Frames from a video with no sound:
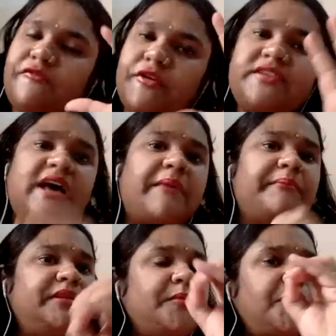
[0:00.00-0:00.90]
For
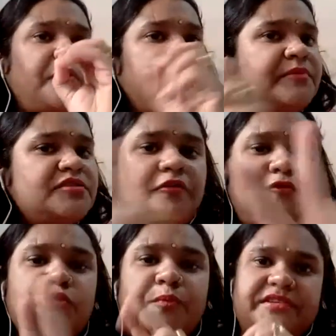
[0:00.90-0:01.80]
example, the problem is of
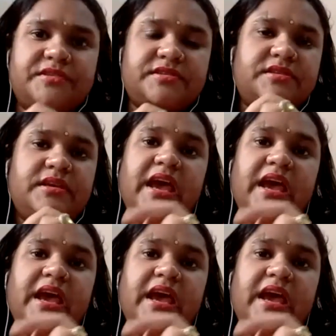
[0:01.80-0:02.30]
2 pages,